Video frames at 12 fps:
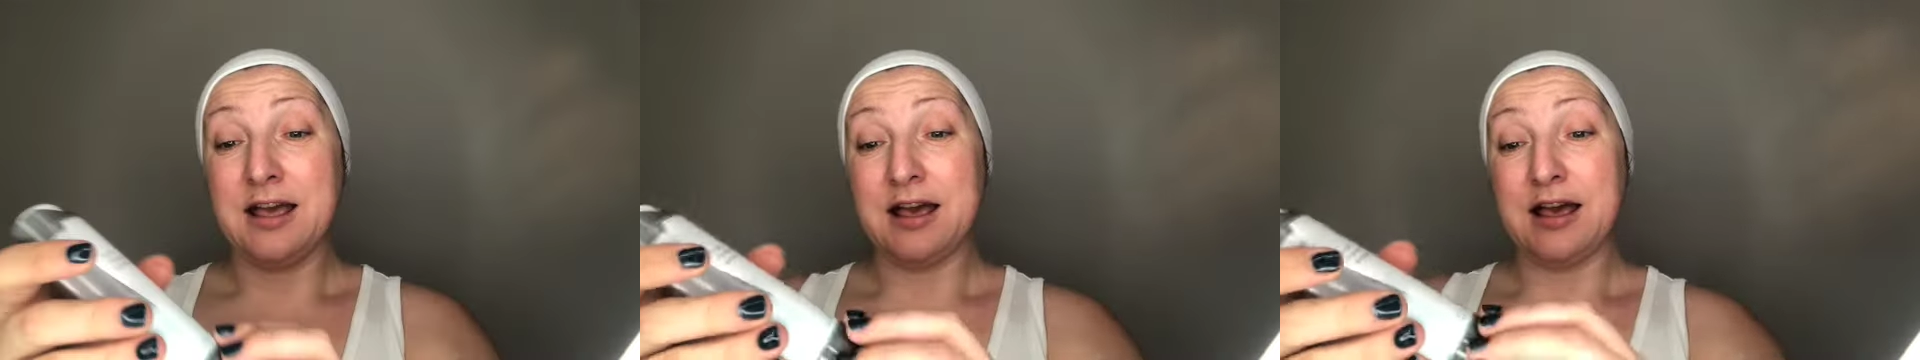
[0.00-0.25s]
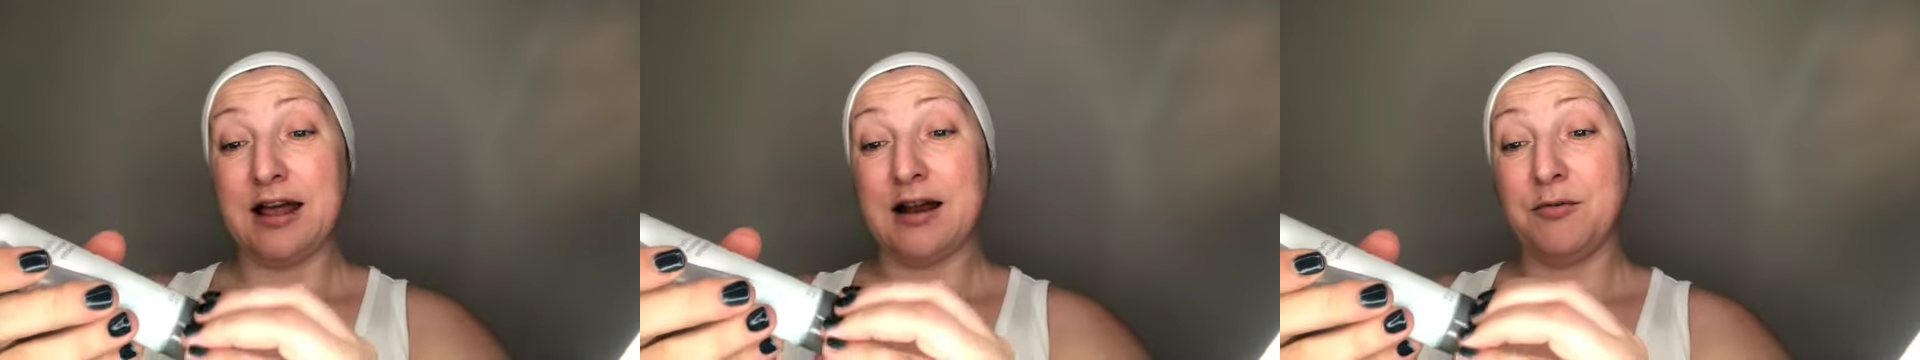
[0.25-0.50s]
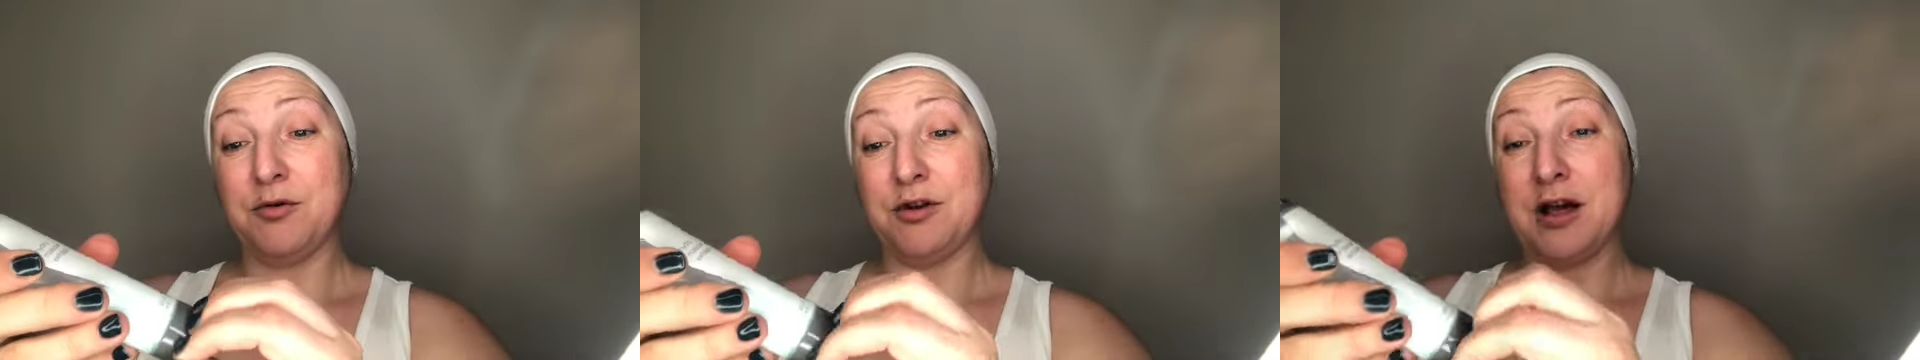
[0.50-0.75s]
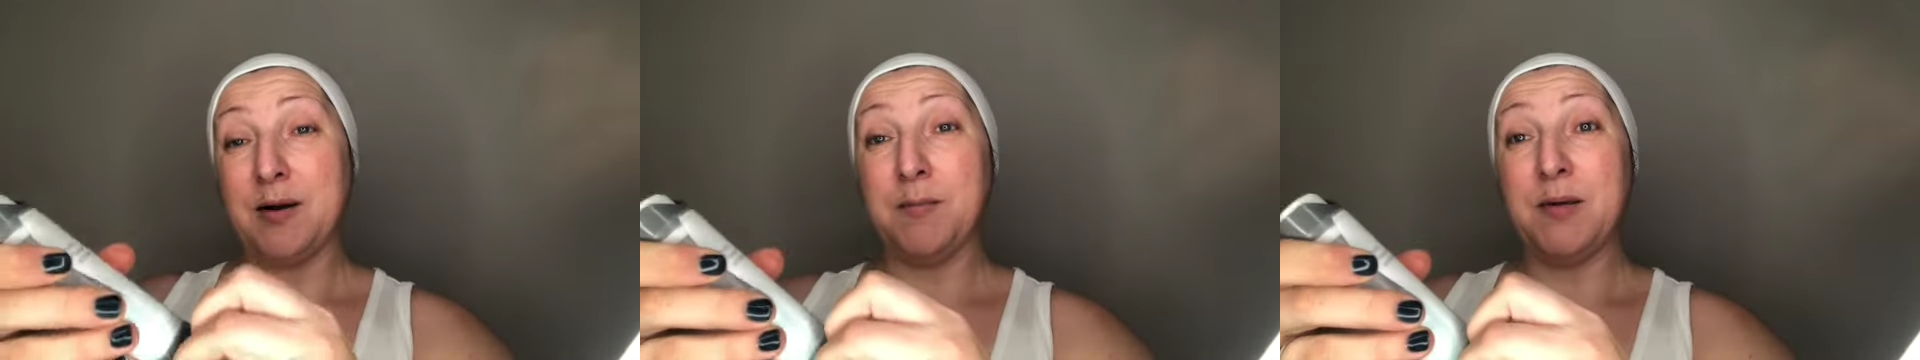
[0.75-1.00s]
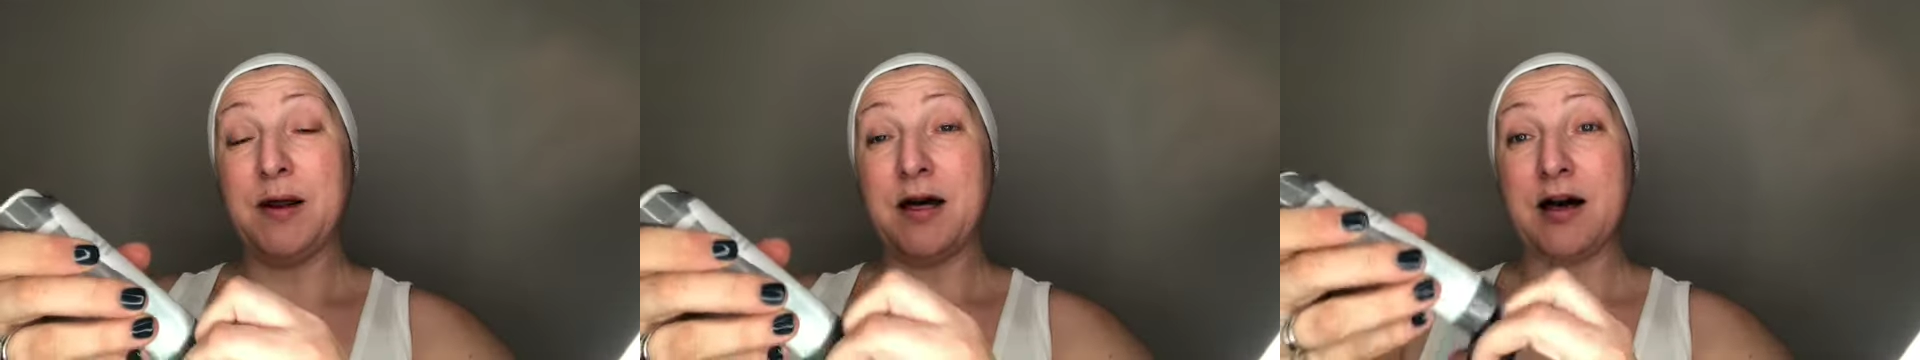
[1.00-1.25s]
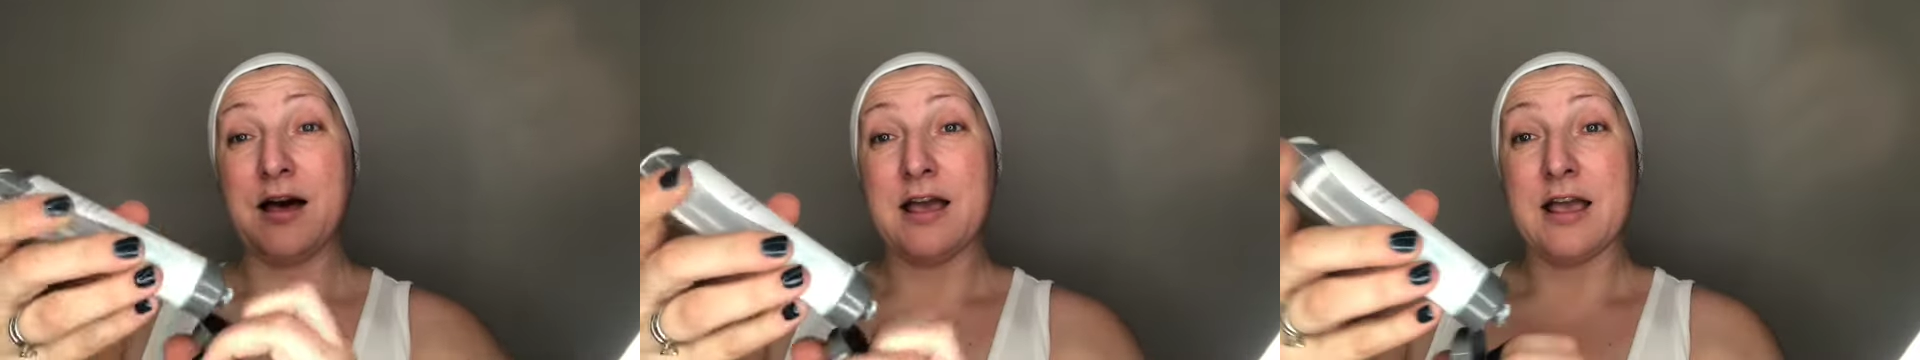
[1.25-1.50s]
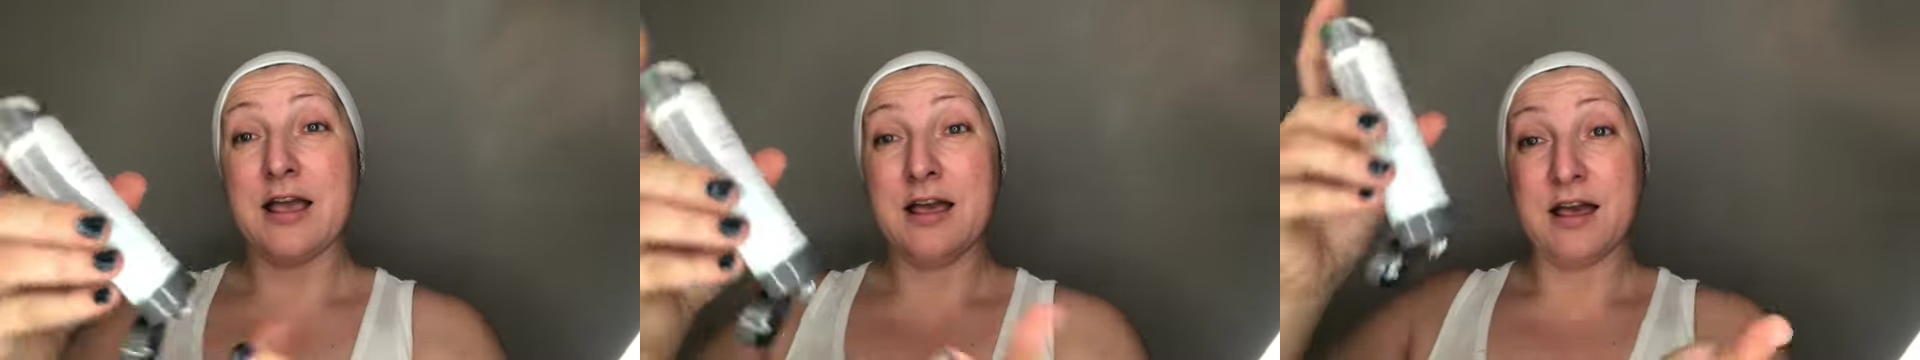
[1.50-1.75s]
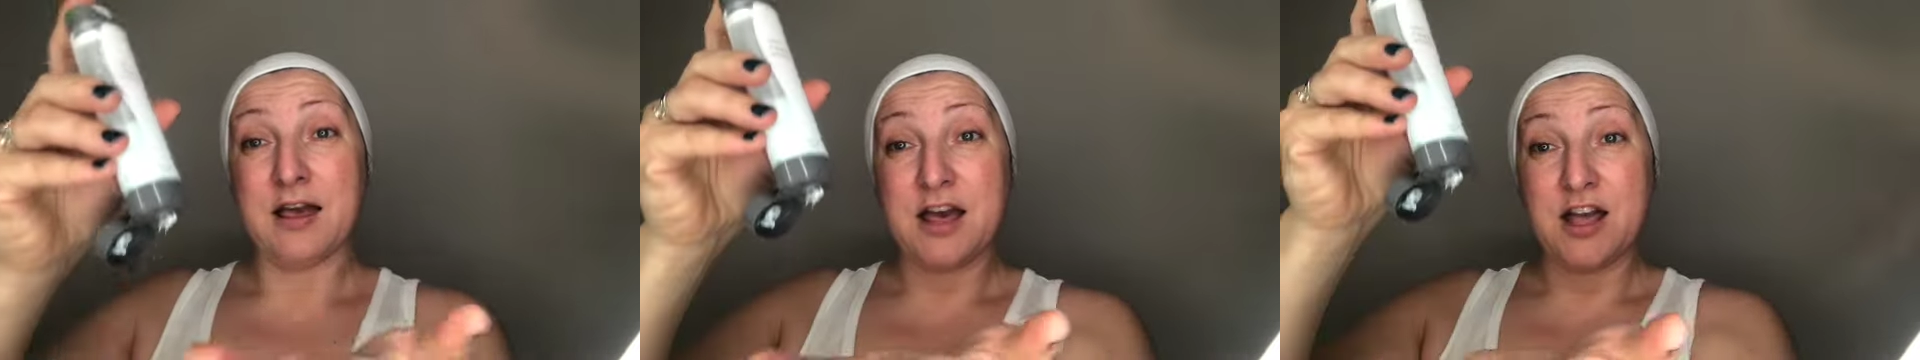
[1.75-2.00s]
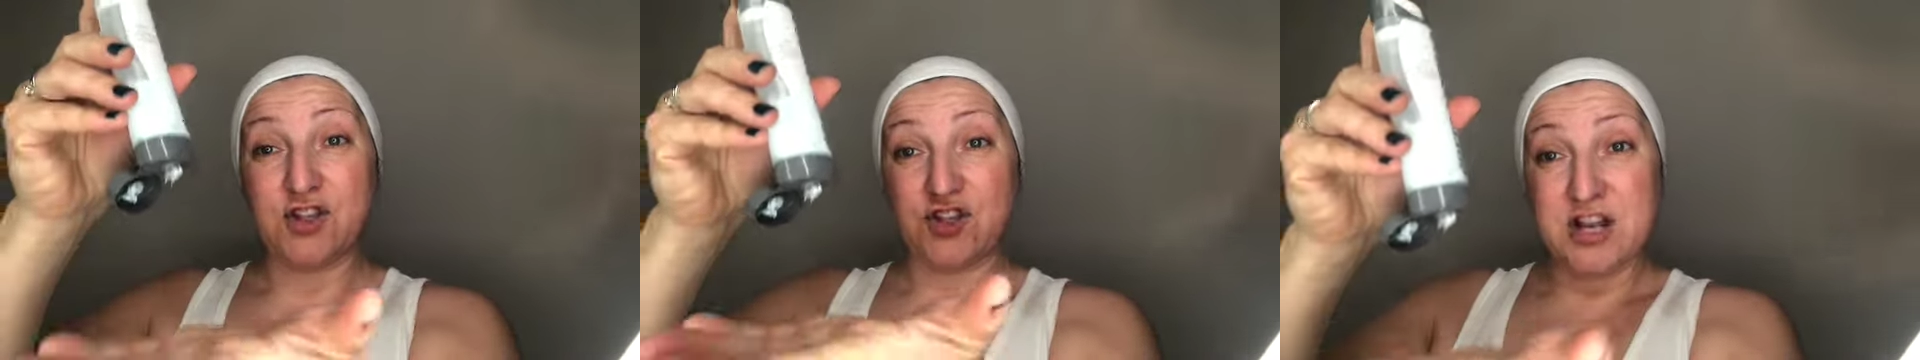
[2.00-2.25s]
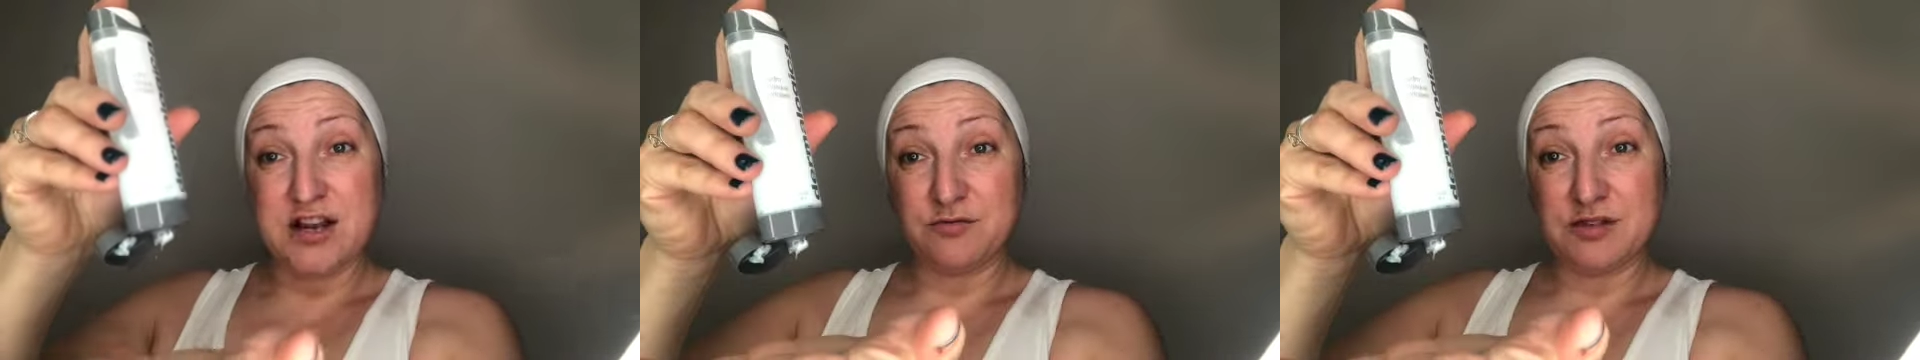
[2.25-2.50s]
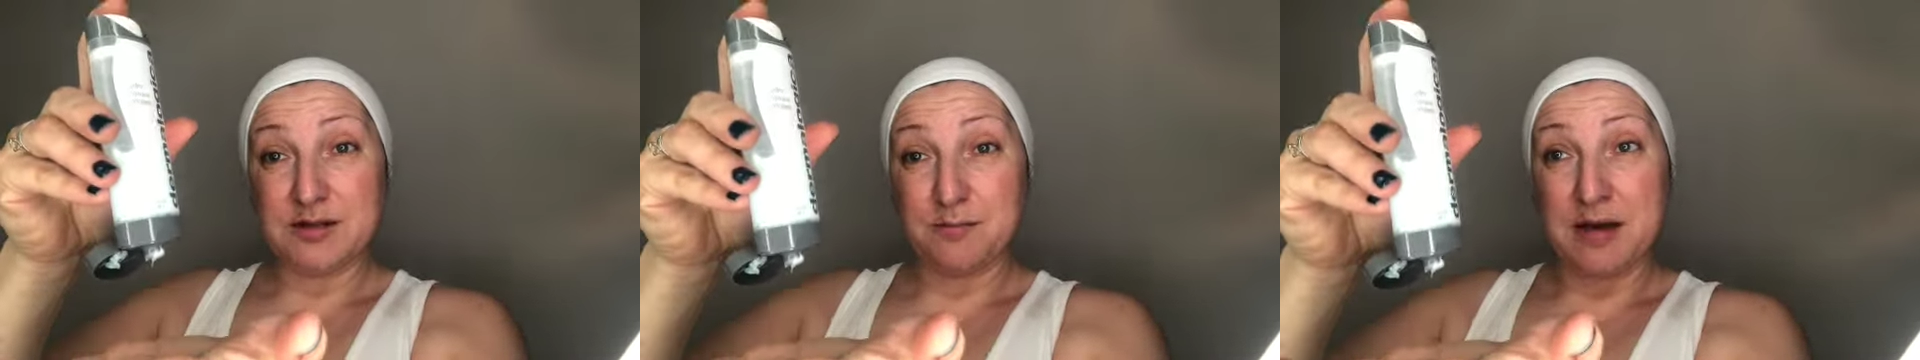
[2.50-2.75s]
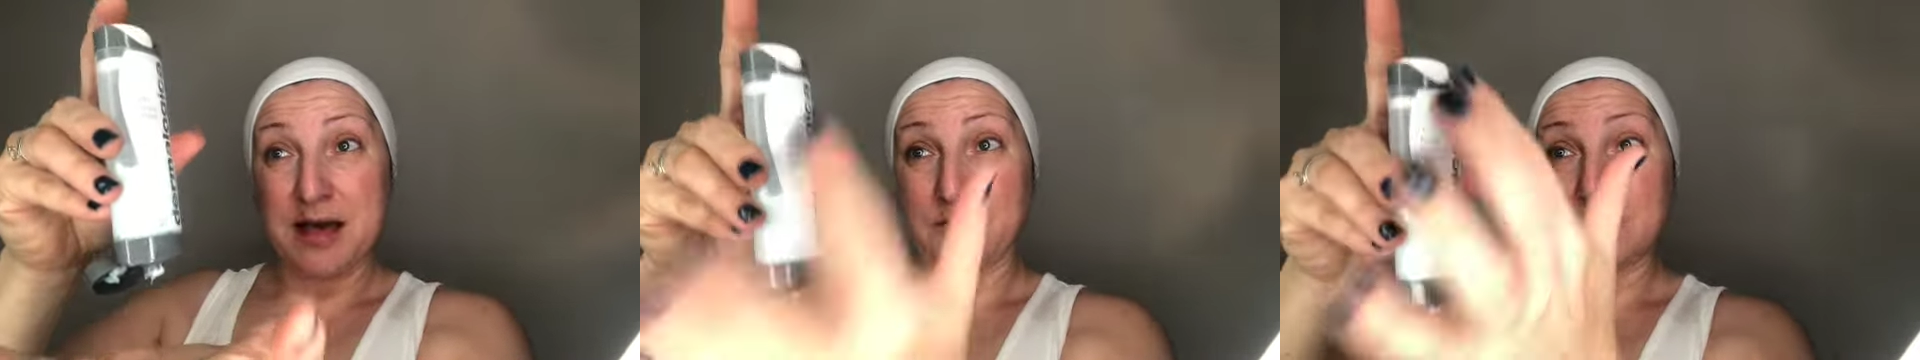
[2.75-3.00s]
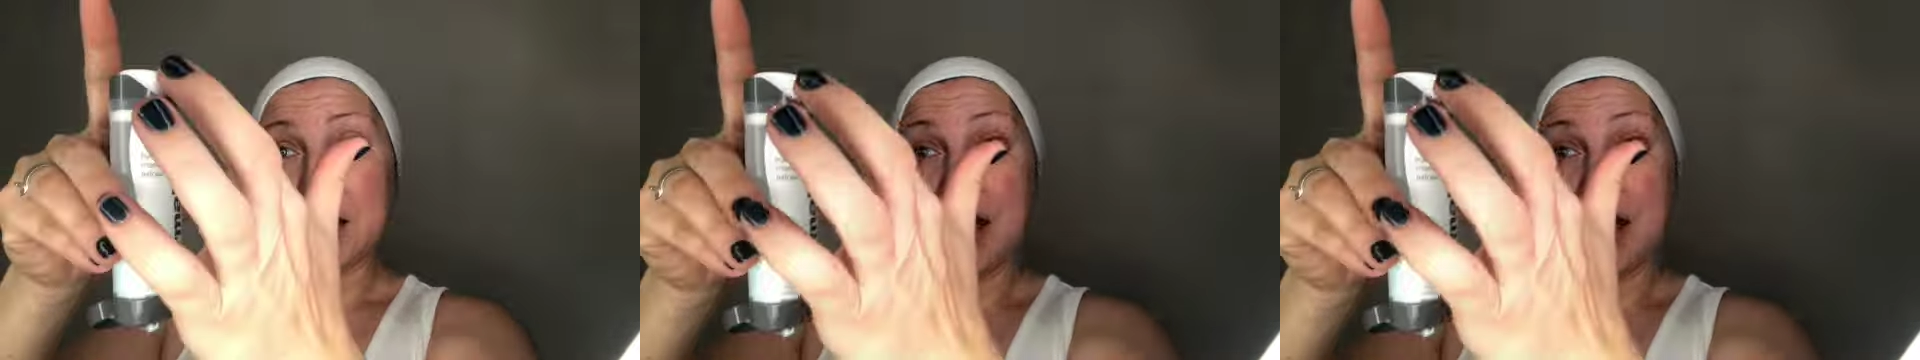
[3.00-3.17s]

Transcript: and I'm going to apply a generous amount.